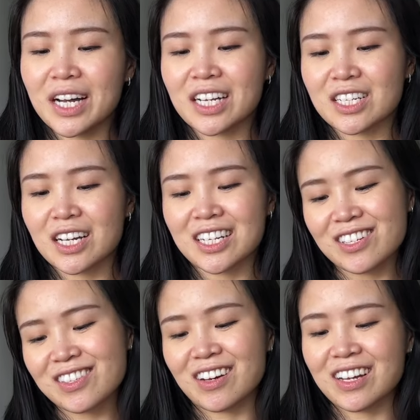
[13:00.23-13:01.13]
I
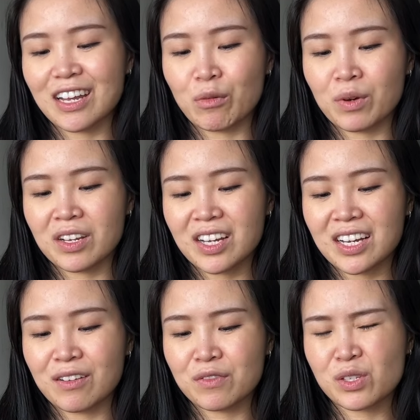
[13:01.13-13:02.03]
just thought it would
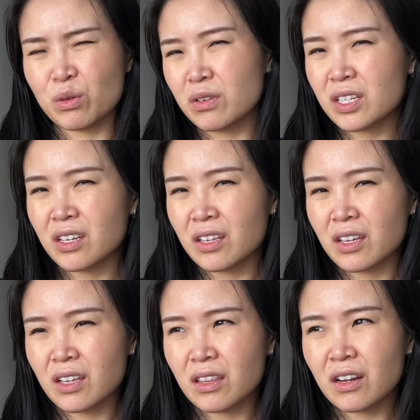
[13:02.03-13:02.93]
kind of suit
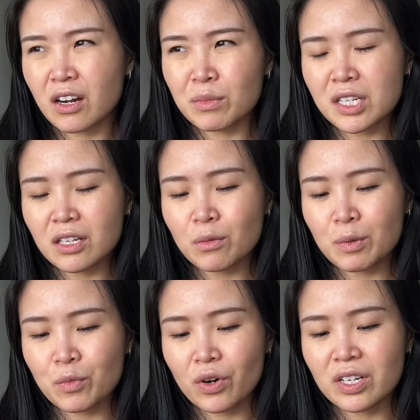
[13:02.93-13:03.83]
the garment a little bit
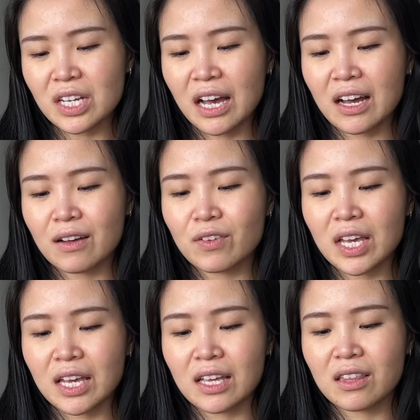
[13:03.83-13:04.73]
more to have
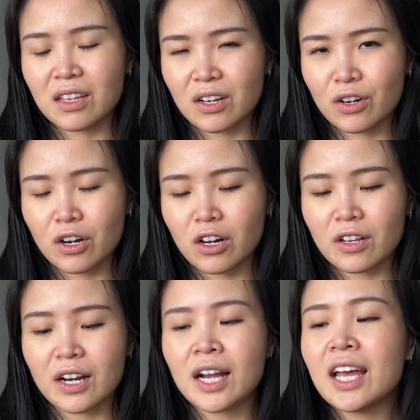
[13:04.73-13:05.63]
a thinner
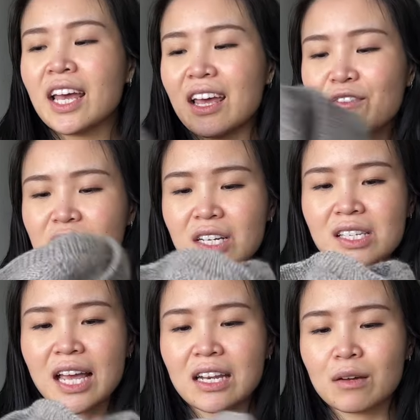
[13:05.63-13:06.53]
collar. If it does
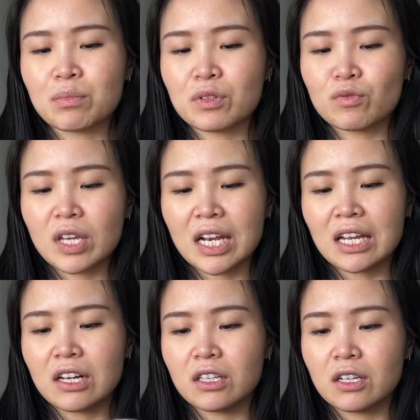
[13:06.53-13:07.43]
end up
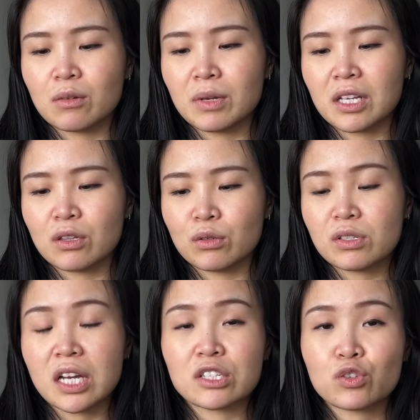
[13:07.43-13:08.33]
getting a little bit loose
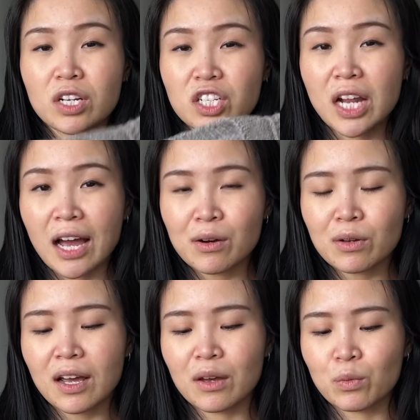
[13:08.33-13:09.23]
and stretched out,
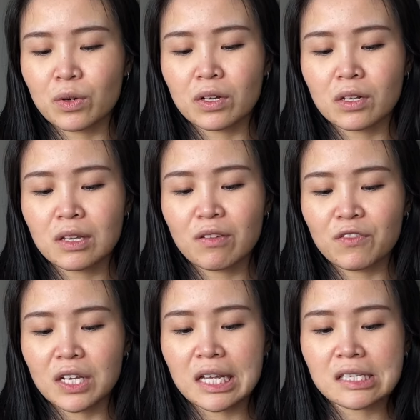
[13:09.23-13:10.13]
I will
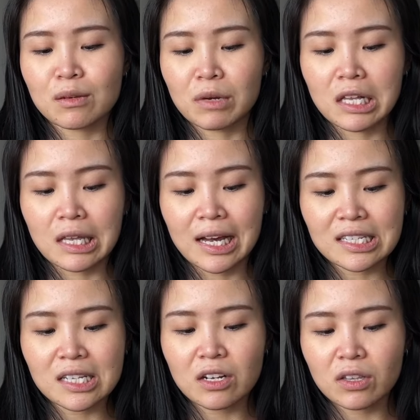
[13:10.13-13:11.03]
feed in some
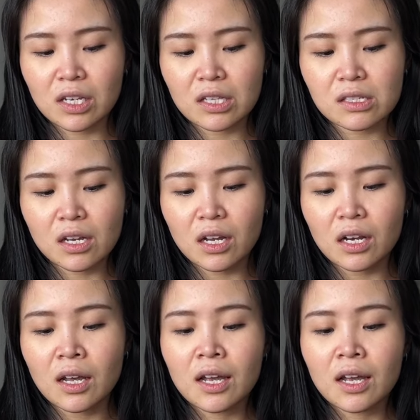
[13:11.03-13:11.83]
elastic on the inside